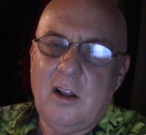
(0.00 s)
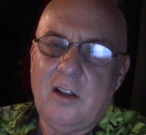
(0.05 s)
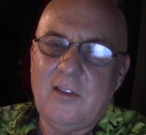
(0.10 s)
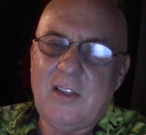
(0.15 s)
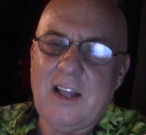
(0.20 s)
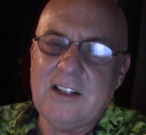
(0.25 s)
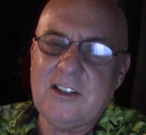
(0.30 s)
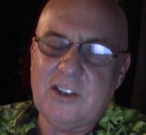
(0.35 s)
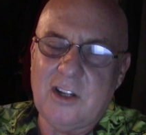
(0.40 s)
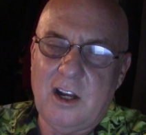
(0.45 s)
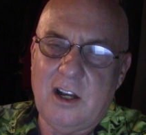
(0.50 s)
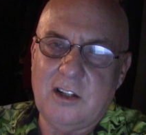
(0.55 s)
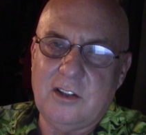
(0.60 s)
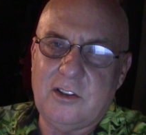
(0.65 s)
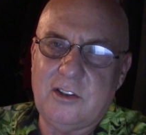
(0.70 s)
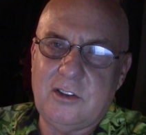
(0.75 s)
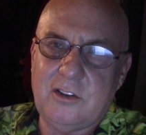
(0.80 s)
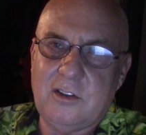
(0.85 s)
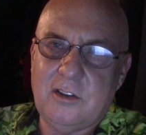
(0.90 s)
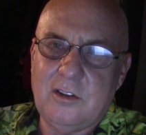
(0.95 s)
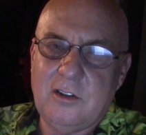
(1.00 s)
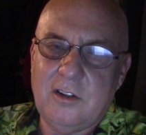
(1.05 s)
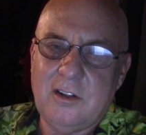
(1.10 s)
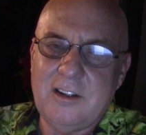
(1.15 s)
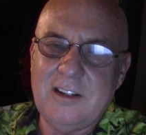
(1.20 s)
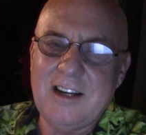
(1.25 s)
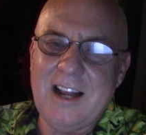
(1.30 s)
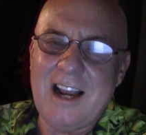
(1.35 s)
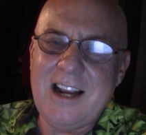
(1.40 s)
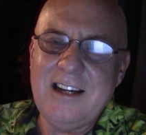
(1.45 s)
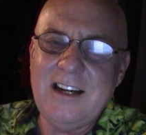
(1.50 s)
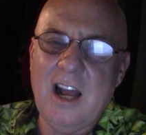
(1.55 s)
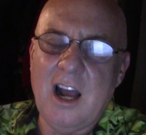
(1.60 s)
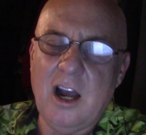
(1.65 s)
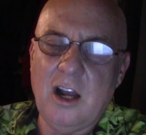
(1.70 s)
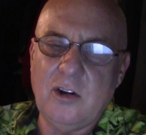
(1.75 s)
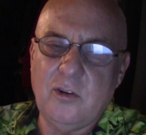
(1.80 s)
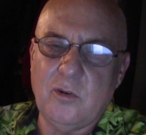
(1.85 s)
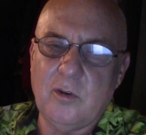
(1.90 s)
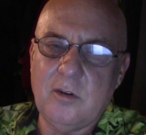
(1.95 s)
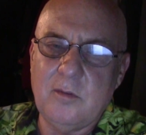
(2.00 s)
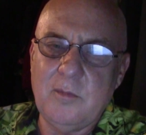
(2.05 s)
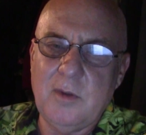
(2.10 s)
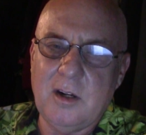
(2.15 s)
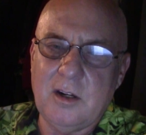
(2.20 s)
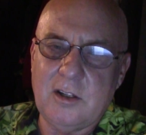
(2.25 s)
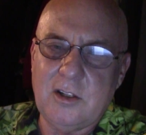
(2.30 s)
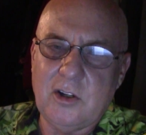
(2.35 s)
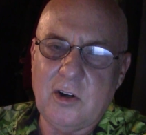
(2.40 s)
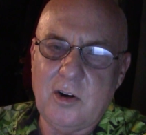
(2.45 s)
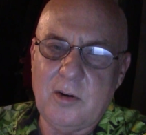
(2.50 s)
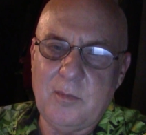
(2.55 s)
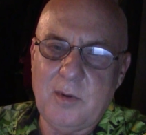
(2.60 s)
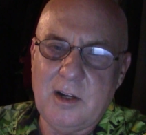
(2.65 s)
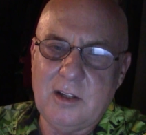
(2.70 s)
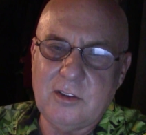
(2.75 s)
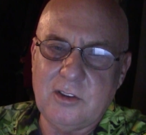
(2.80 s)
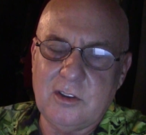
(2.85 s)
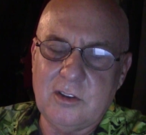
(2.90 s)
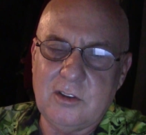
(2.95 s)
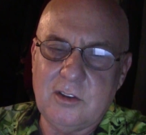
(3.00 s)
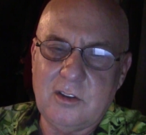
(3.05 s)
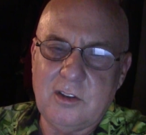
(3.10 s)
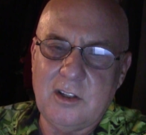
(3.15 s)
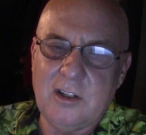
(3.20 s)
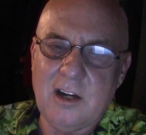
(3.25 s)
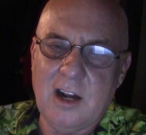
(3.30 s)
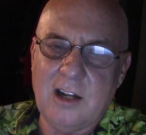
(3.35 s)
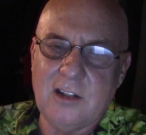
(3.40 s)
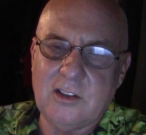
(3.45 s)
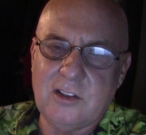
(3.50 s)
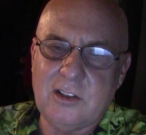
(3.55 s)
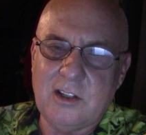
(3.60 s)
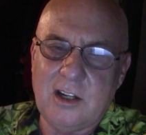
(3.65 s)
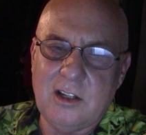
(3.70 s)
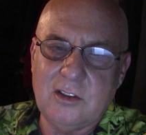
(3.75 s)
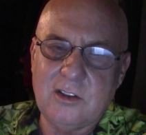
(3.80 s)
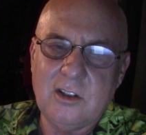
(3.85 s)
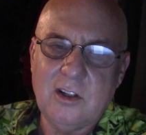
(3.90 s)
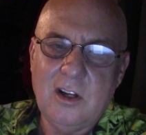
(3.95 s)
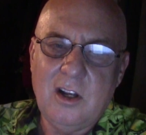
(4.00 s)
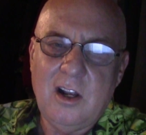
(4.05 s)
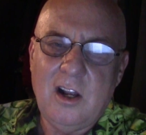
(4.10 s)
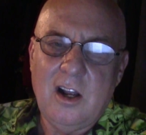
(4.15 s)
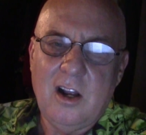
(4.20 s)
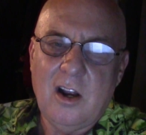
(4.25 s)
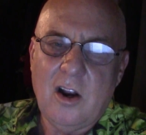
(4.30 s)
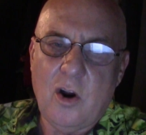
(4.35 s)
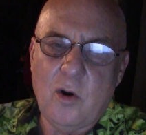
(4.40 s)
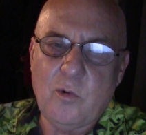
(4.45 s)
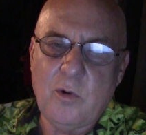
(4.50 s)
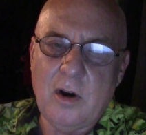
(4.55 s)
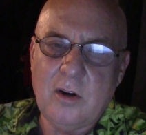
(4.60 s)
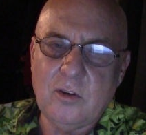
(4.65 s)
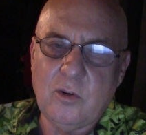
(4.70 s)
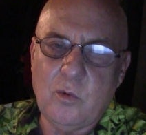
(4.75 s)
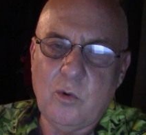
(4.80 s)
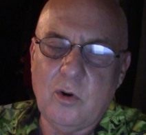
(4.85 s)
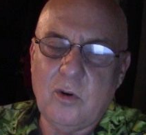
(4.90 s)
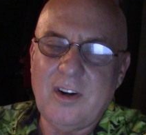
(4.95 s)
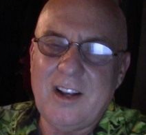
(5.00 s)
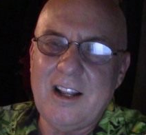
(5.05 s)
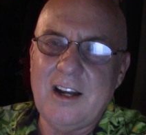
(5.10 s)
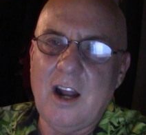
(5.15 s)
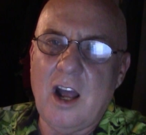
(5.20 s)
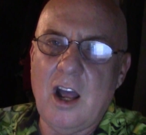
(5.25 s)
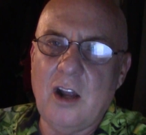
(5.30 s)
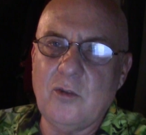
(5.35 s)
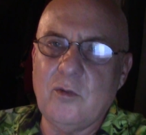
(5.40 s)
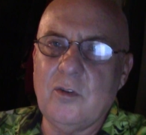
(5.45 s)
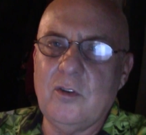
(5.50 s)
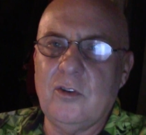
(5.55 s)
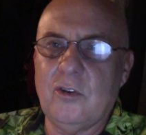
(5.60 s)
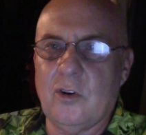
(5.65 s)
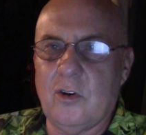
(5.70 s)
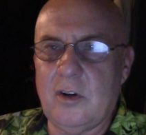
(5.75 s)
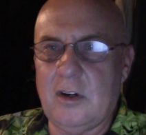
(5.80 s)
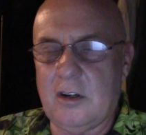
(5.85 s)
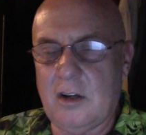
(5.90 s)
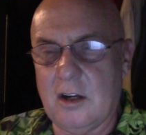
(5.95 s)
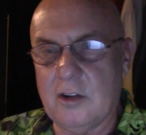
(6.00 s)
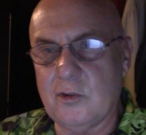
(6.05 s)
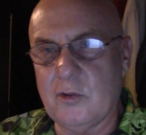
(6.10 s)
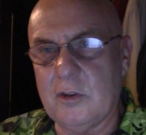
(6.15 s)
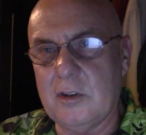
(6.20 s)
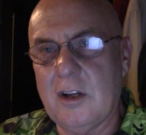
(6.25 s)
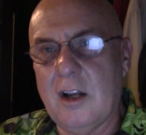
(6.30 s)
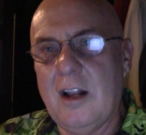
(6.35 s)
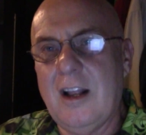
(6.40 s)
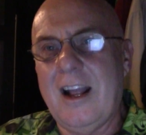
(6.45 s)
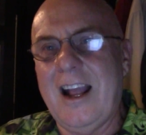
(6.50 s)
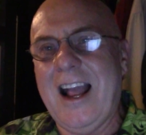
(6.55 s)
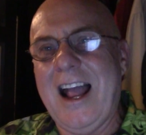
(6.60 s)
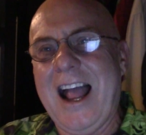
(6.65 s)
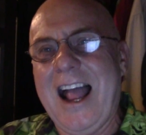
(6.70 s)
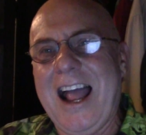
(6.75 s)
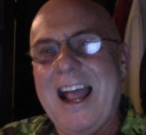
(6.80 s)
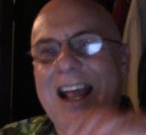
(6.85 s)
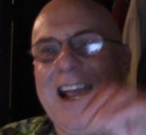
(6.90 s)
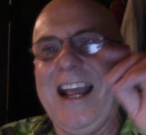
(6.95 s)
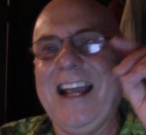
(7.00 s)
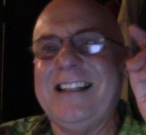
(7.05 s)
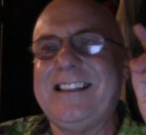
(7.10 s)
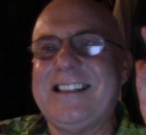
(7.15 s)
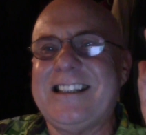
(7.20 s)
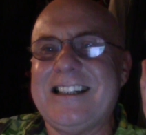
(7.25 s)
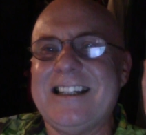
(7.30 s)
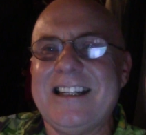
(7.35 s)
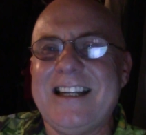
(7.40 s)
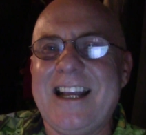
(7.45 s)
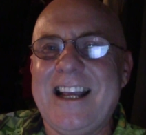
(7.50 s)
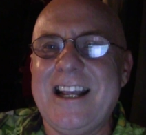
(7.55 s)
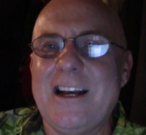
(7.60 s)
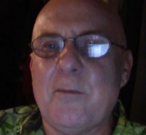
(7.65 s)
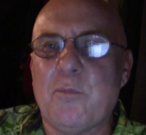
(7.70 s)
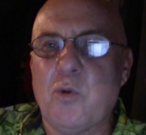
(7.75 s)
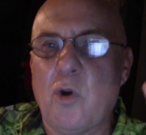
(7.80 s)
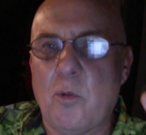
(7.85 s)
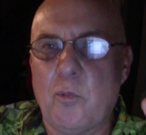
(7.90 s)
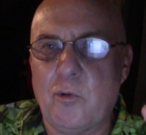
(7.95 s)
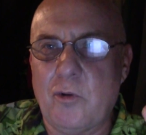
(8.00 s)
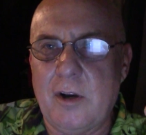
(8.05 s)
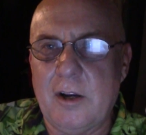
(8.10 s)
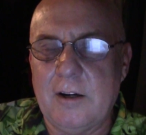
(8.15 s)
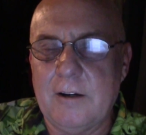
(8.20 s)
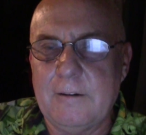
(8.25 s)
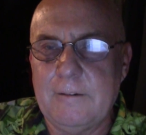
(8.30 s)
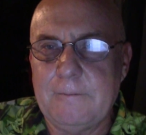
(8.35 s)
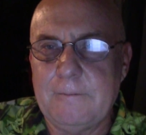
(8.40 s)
That's us. 900 military bases, the United States, around the world in 130 countries. It's inappropriate.